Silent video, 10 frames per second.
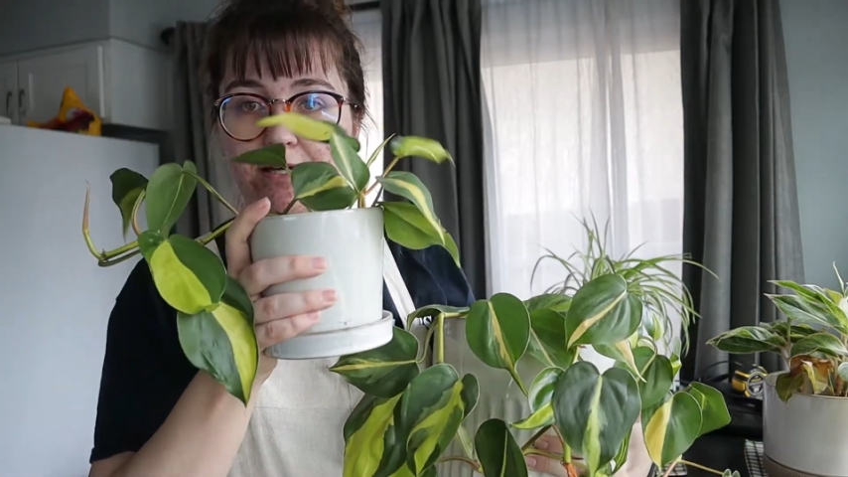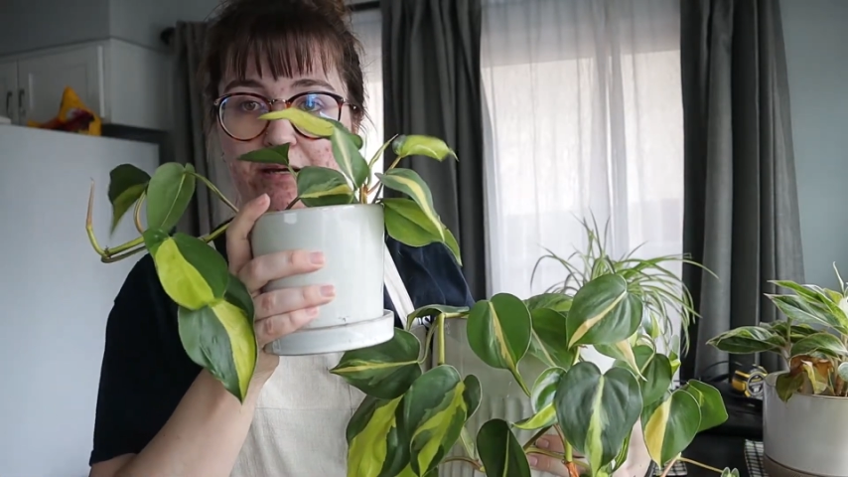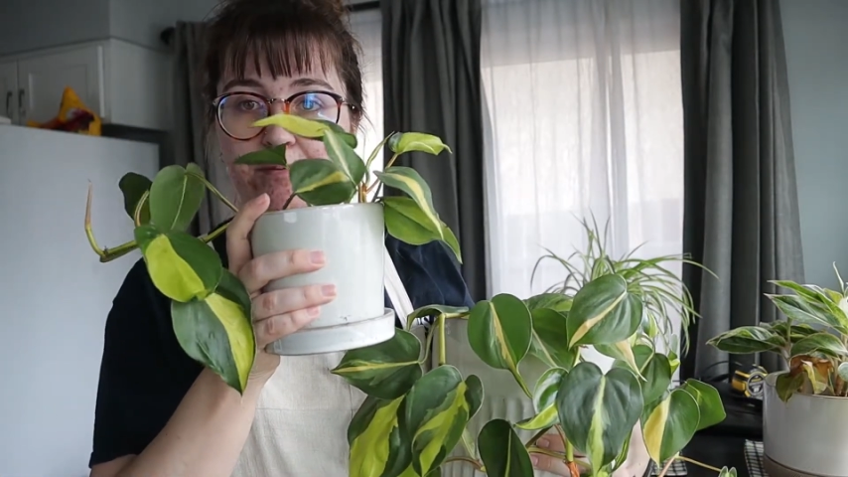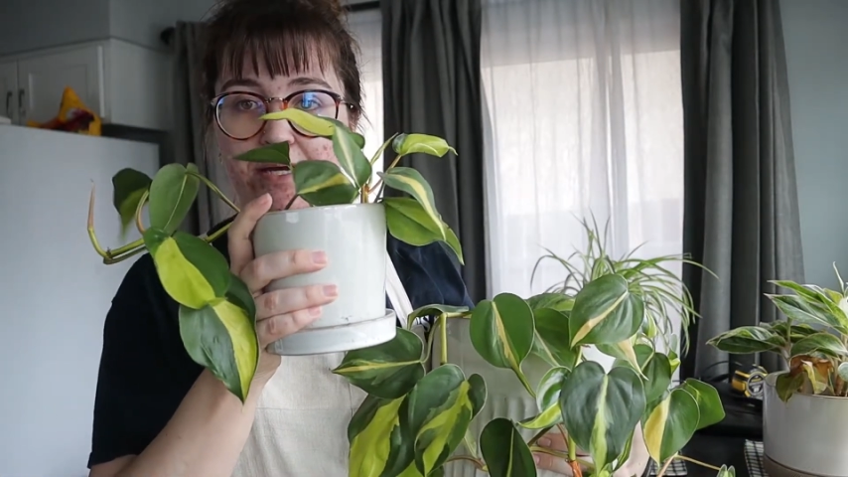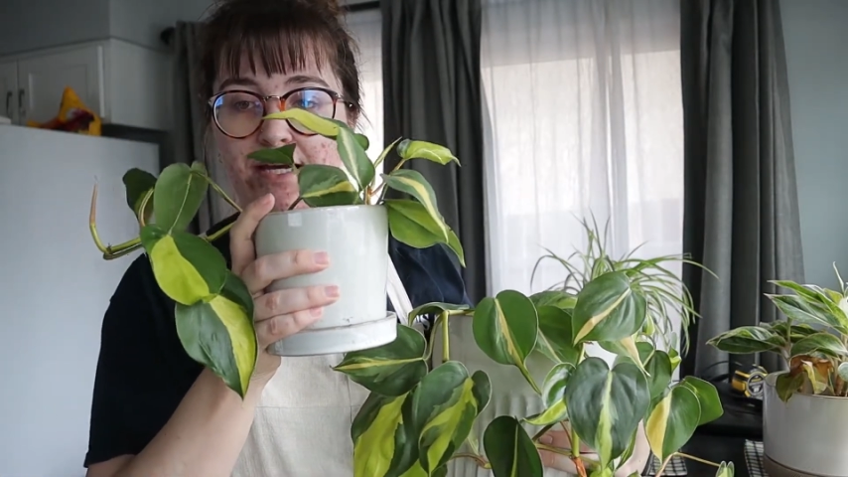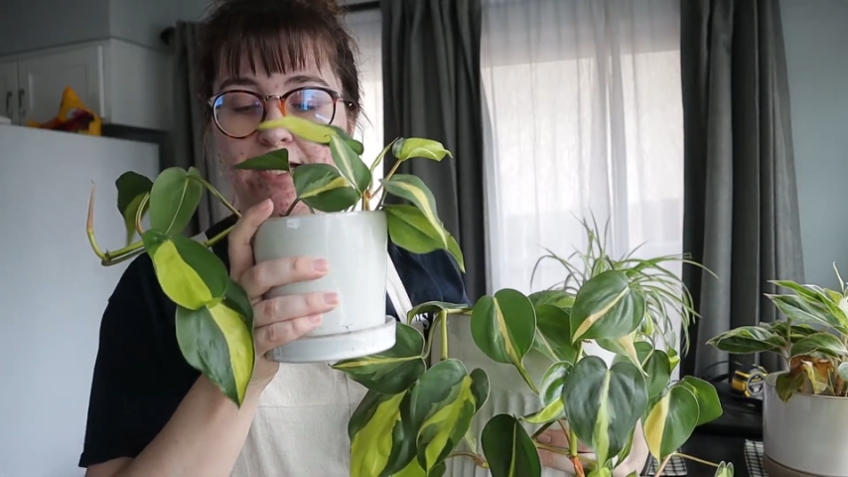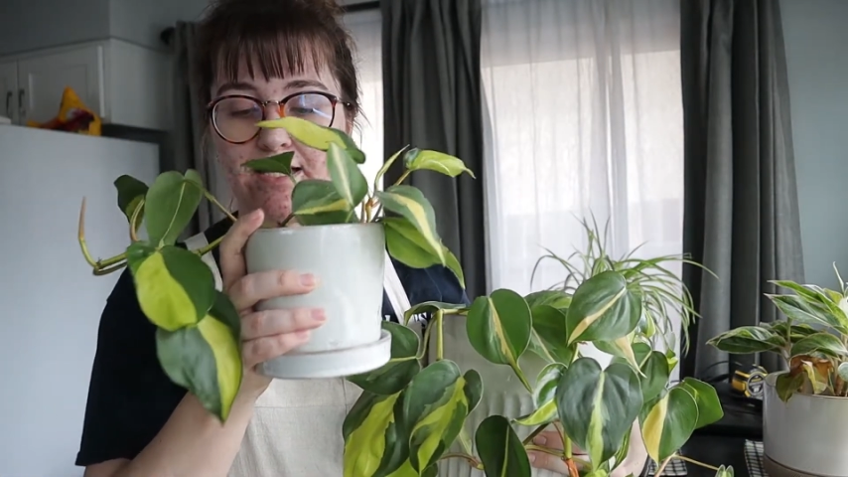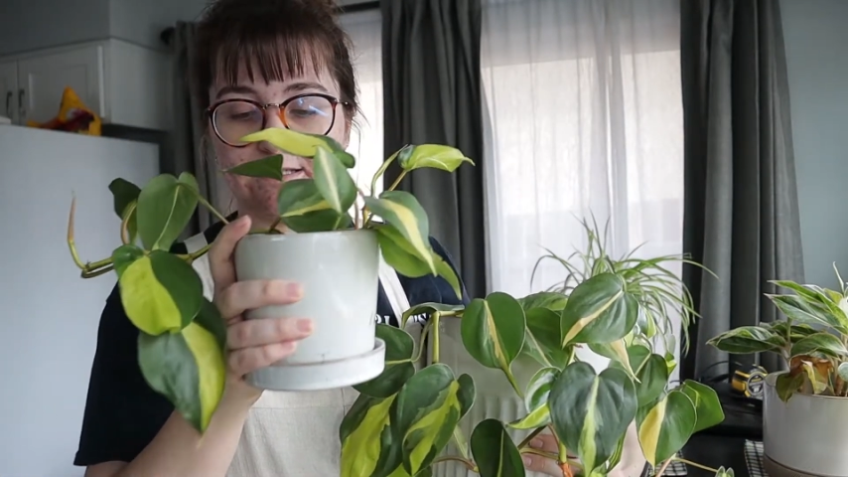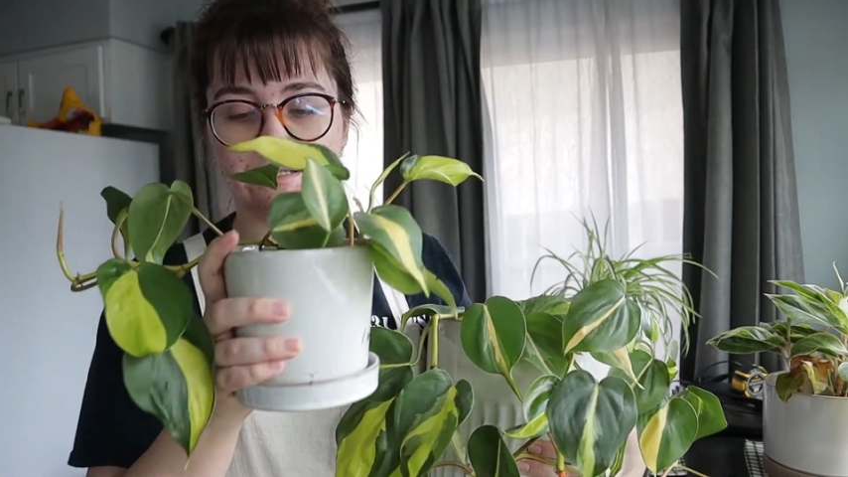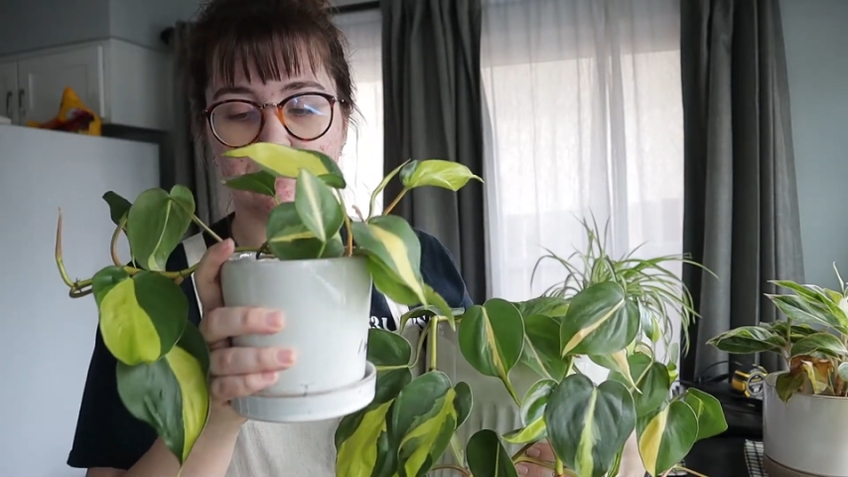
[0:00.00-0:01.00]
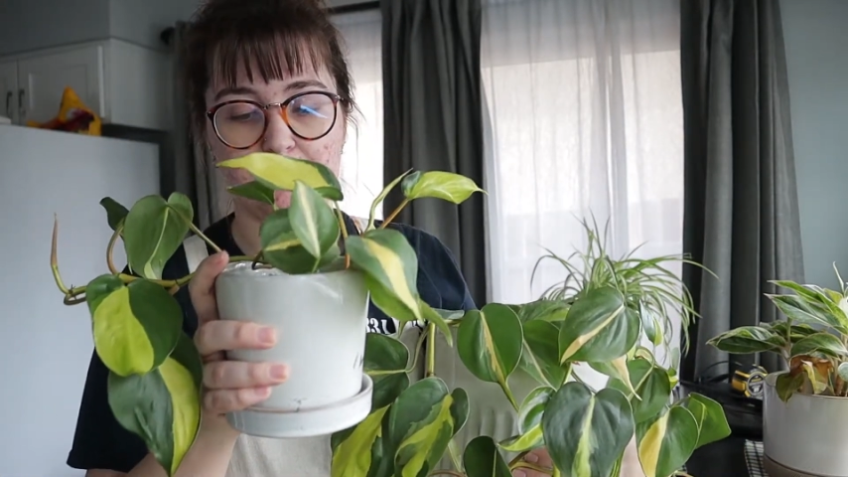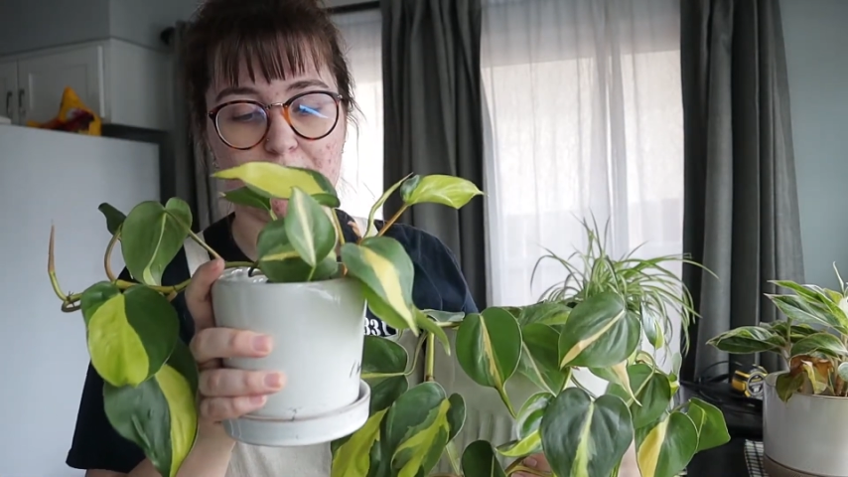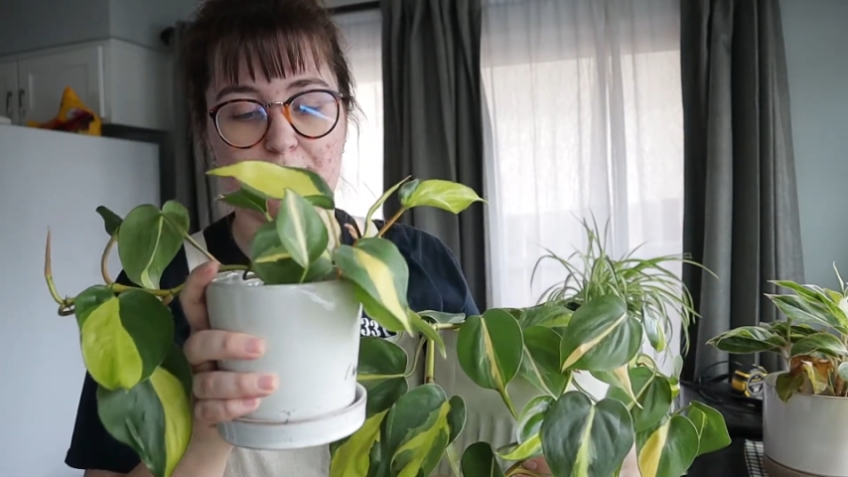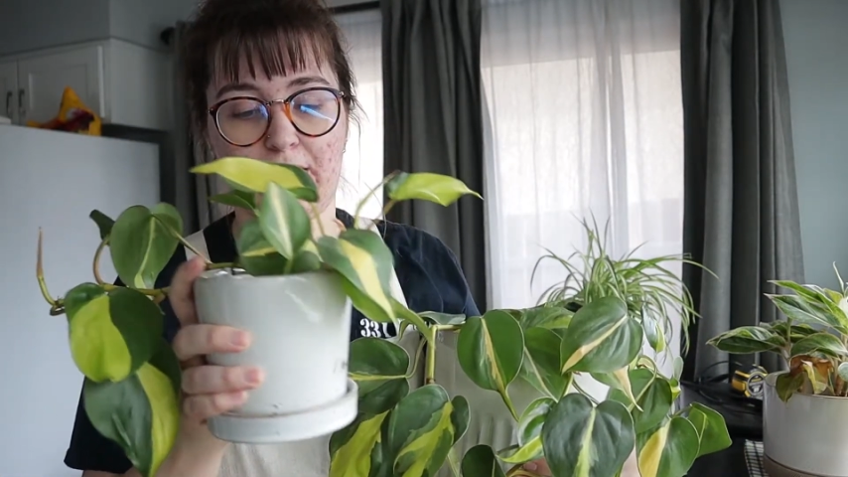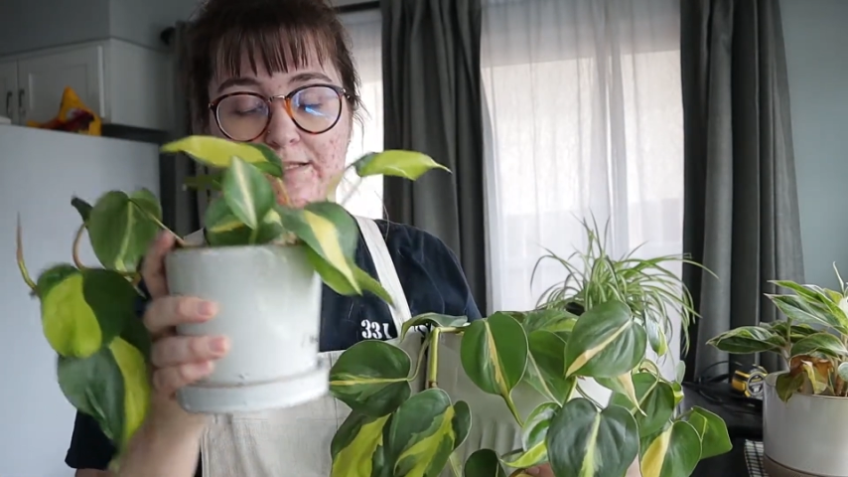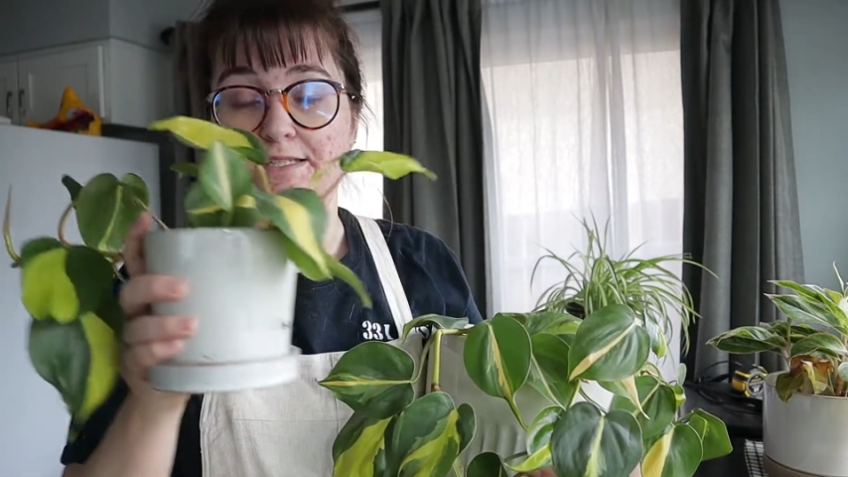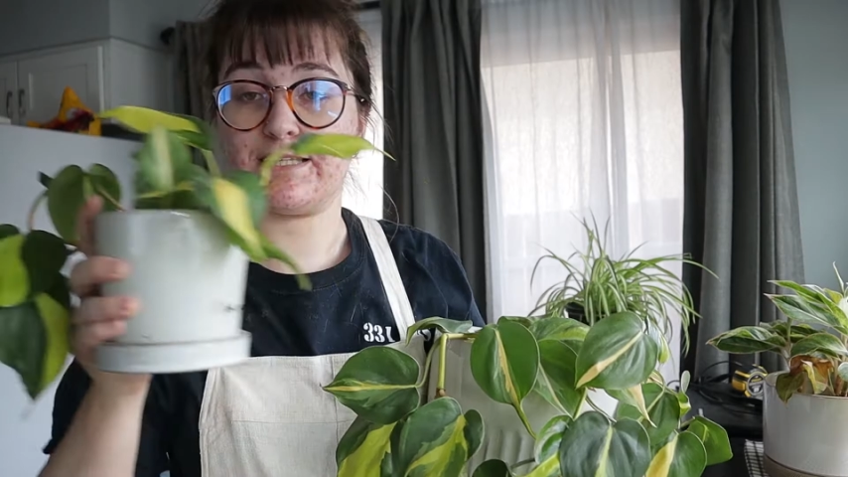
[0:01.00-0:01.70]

them in some other pots.